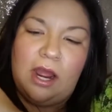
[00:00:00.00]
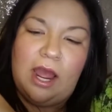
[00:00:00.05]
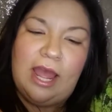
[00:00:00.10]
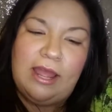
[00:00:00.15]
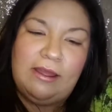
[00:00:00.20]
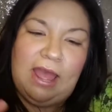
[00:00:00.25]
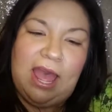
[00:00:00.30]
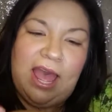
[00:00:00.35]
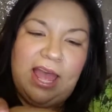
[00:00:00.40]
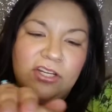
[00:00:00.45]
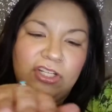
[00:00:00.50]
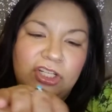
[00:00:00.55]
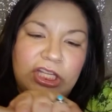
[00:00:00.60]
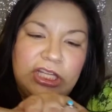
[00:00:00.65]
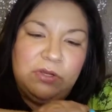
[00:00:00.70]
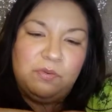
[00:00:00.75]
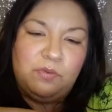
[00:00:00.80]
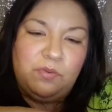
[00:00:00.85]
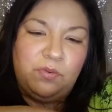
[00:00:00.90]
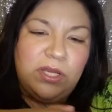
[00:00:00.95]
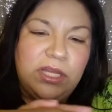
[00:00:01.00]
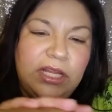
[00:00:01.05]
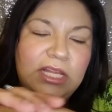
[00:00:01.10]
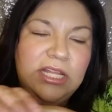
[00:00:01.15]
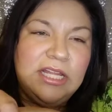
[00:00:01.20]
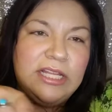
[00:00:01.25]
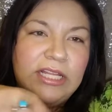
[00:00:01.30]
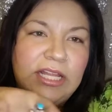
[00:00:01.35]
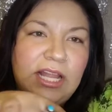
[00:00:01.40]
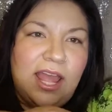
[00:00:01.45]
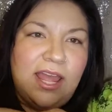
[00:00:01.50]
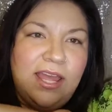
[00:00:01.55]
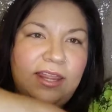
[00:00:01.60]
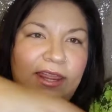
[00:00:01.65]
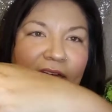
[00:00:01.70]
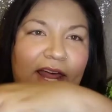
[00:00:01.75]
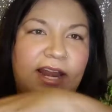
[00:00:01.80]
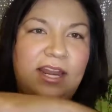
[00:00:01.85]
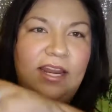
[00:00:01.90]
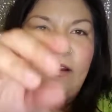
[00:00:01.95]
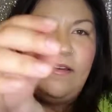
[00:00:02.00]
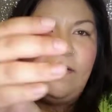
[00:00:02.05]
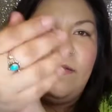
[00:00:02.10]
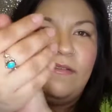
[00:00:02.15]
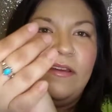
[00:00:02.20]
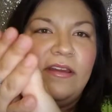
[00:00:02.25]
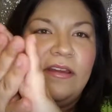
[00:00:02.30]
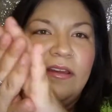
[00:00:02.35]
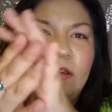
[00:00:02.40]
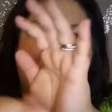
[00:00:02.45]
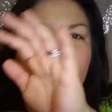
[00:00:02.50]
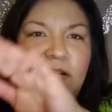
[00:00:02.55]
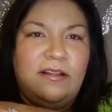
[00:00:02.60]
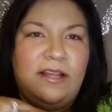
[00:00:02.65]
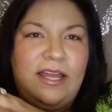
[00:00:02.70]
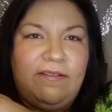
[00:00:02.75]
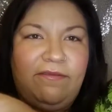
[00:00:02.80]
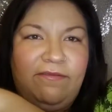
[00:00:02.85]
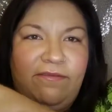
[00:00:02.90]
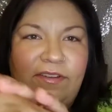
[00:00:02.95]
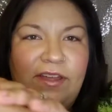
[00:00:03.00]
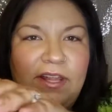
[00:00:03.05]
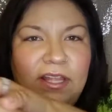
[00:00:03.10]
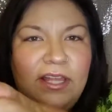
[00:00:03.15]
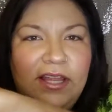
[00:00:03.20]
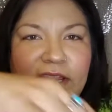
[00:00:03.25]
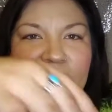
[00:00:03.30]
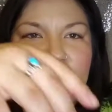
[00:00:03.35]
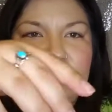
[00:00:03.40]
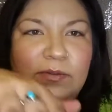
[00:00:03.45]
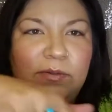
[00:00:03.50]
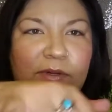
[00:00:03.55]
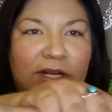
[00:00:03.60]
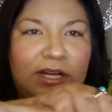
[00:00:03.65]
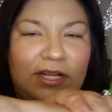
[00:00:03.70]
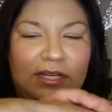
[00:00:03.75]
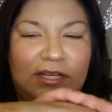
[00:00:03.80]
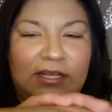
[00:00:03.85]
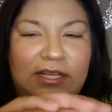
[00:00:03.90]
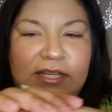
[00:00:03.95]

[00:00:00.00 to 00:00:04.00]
I actually really like that, and it, like, feeling this one, and